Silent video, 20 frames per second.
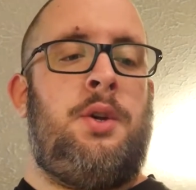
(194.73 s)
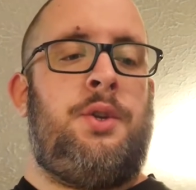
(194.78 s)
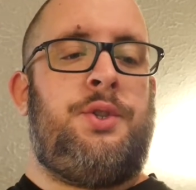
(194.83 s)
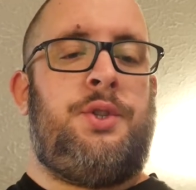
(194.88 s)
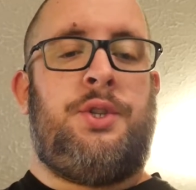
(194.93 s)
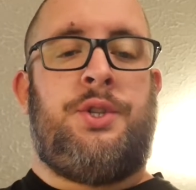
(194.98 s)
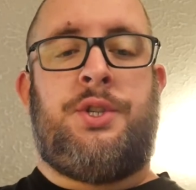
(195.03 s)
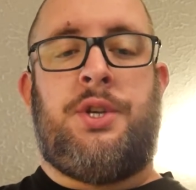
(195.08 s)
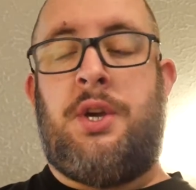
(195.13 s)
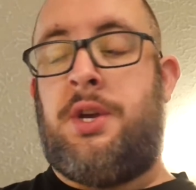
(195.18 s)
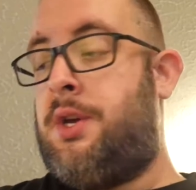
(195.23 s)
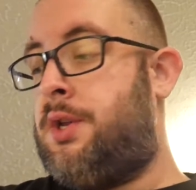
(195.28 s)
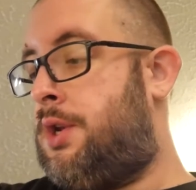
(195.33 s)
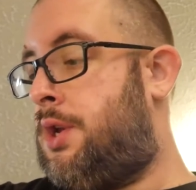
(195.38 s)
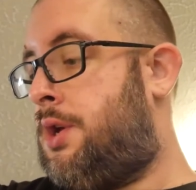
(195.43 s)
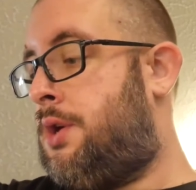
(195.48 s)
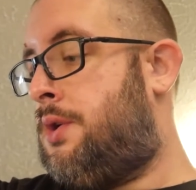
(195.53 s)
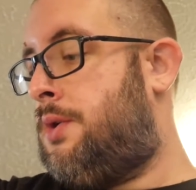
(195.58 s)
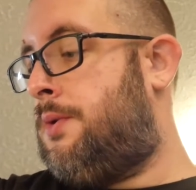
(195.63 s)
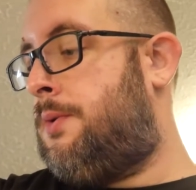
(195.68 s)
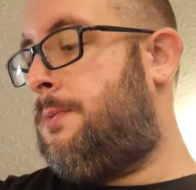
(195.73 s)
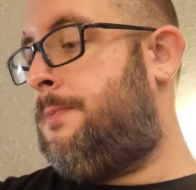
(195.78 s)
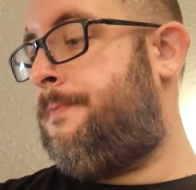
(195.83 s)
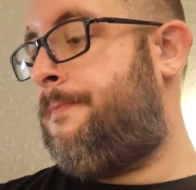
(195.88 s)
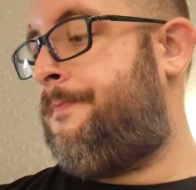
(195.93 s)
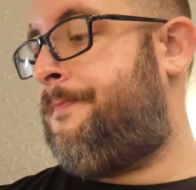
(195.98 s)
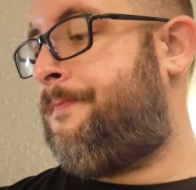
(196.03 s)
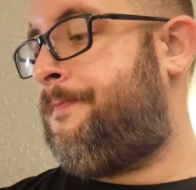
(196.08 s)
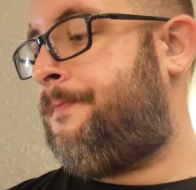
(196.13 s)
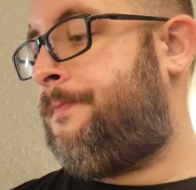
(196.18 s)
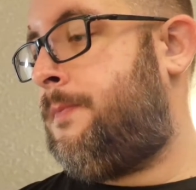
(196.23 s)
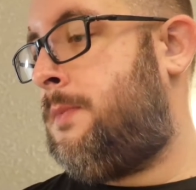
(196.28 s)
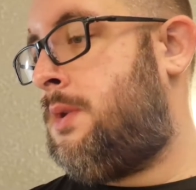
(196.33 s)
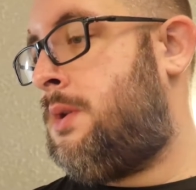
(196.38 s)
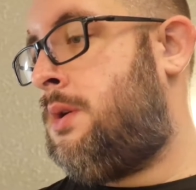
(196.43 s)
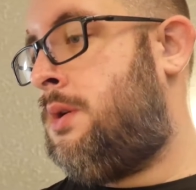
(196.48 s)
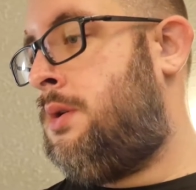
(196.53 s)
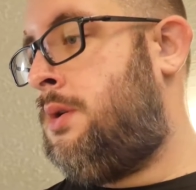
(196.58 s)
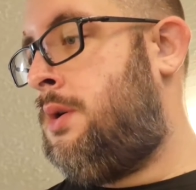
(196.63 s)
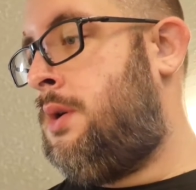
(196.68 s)
Just so you know,
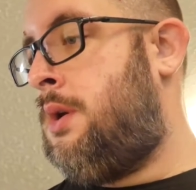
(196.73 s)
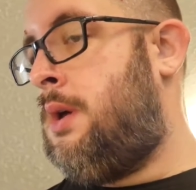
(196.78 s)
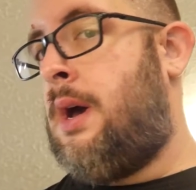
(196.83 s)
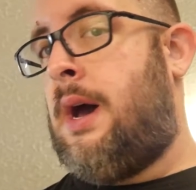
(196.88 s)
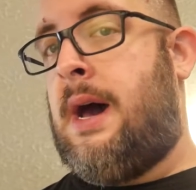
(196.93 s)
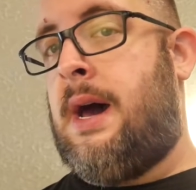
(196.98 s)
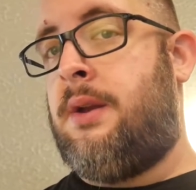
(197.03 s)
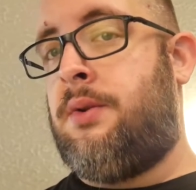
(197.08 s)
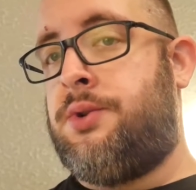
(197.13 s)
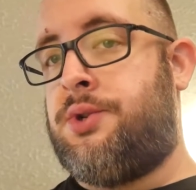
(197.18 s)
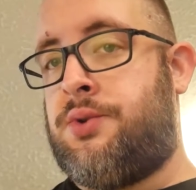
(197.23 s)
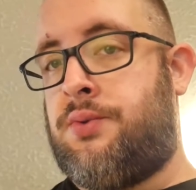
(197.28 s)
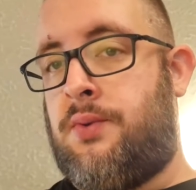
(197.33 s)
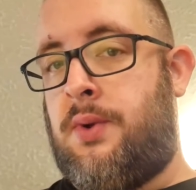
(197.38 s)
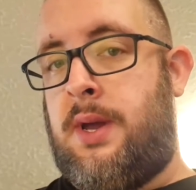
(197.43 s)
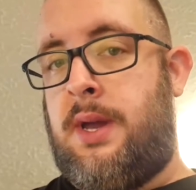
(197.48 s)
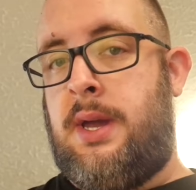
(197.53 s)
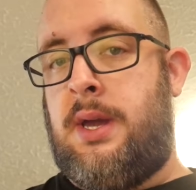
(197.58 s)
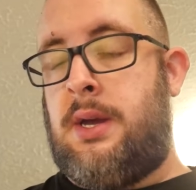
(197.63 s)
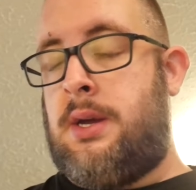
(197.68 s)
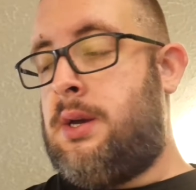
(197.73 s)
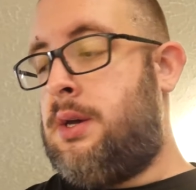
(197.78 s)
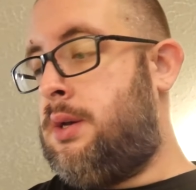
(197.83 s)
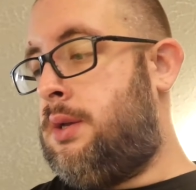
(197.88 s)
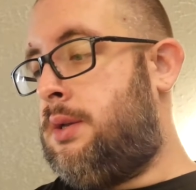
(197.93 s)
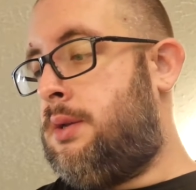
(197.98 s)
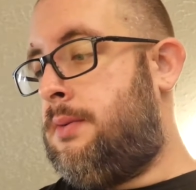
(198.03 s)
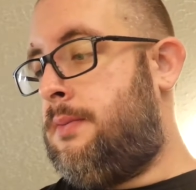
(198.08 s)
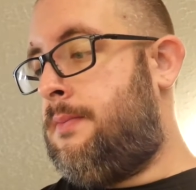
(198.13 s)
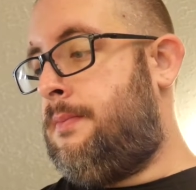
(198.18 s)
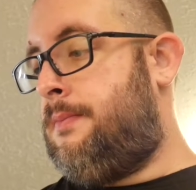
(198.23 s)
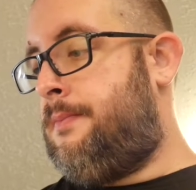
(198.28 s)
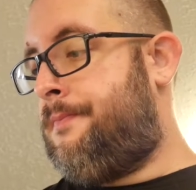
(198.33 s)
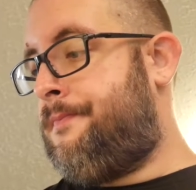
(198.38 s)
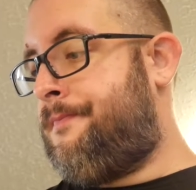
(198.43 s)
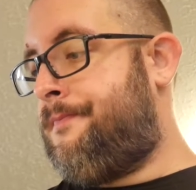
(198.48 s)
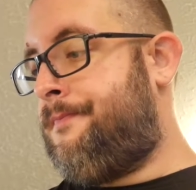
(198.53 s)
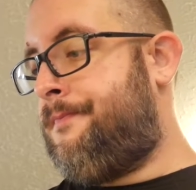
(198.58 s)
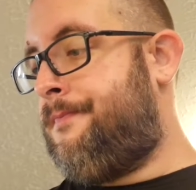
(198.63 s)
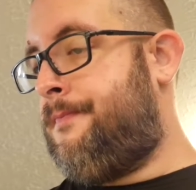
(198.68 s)
I don't drink,
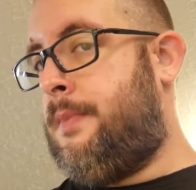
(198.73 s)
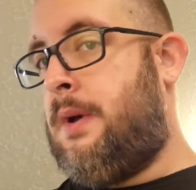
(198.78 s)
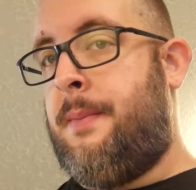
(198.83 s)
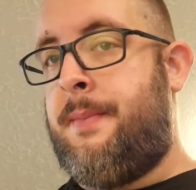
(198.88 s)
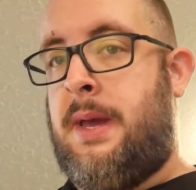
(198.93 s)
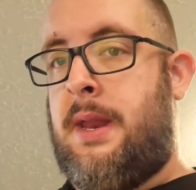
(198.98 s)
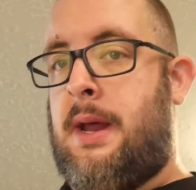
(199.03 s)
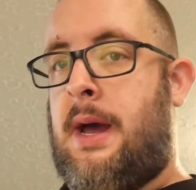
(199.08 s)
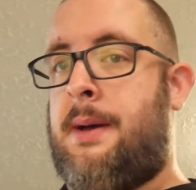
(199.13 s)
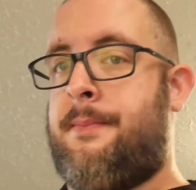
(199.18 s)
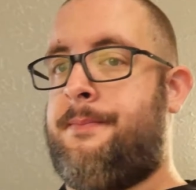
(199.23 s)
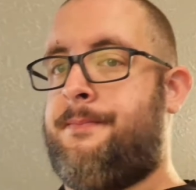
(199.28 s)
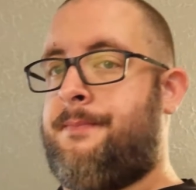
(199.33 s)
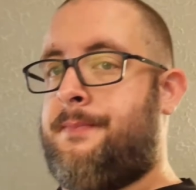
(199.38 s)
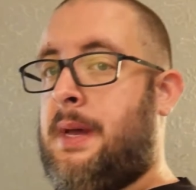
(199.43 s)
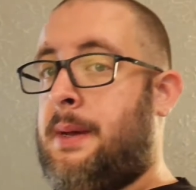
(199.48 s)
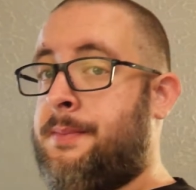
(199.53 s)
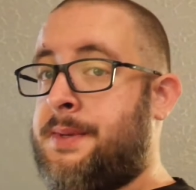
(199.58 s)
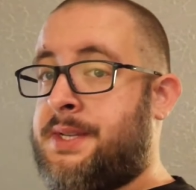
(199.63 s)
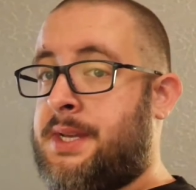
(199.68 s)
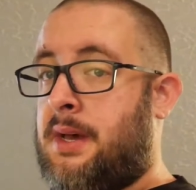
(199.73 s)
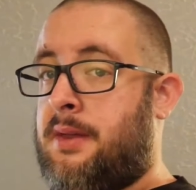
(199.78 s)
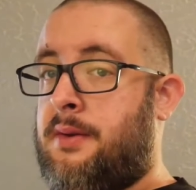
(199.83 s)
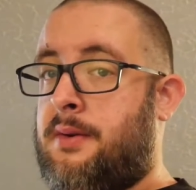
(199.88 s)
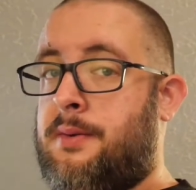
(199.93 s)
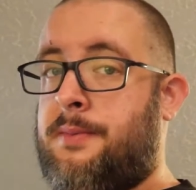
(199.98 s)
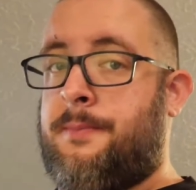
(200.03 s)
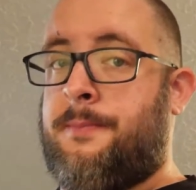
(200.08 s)
I mean, I'm Southern,